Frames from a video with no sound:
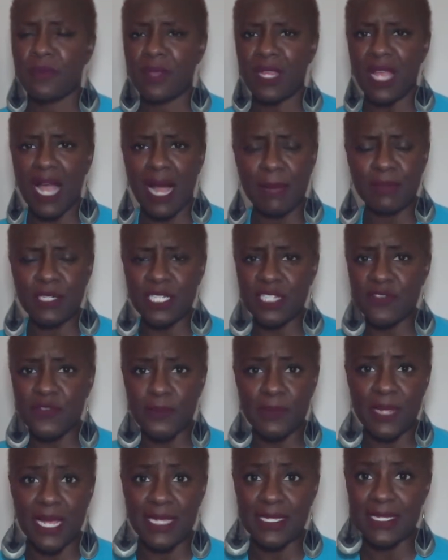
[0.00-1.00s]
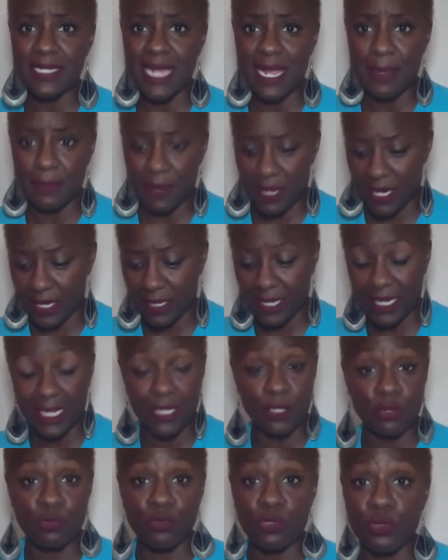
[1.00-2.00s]
um, just from that statement.
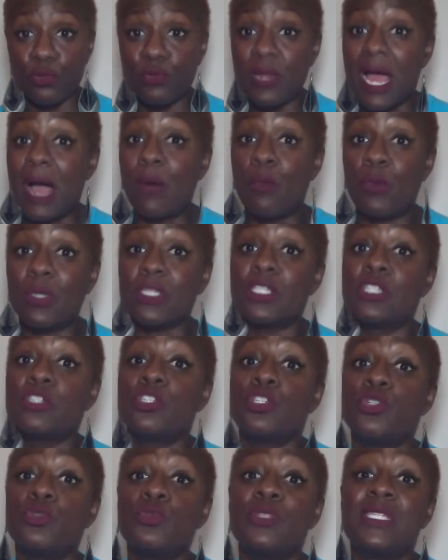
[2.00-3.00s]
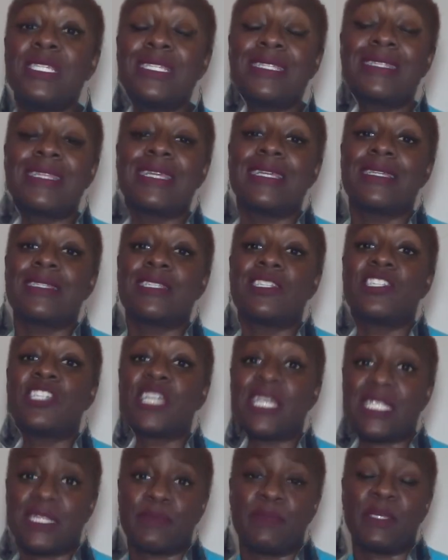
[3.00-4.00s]
Again, you do not want to do these things
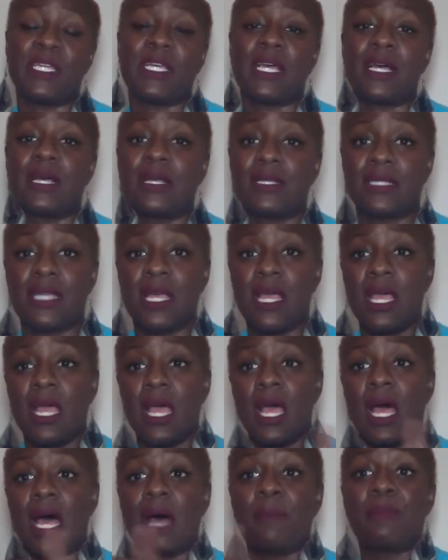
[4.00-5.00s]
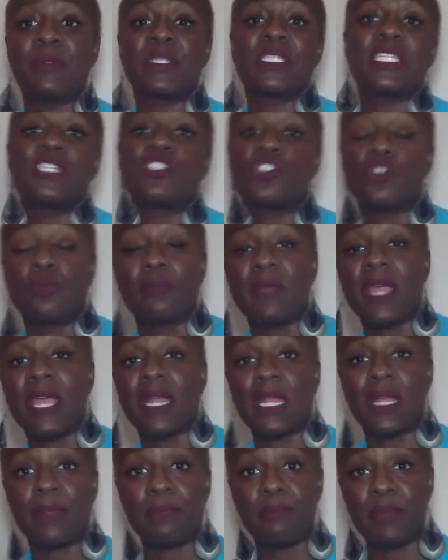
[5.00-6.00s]
just because a potential
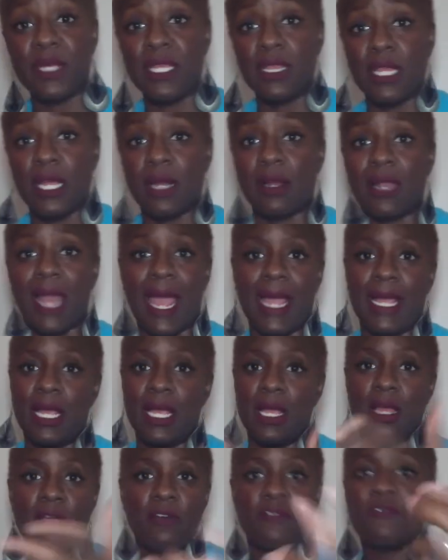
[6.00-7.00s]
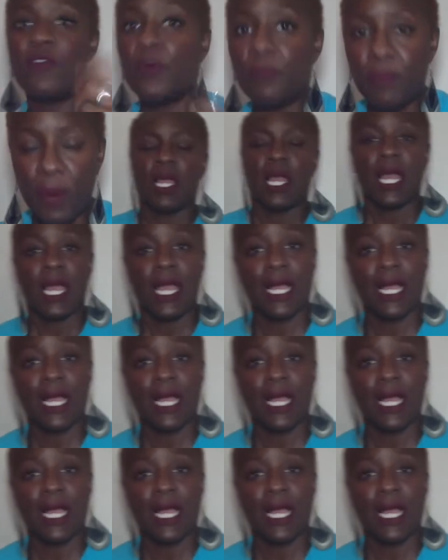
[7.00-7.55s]
man could be there. Like football.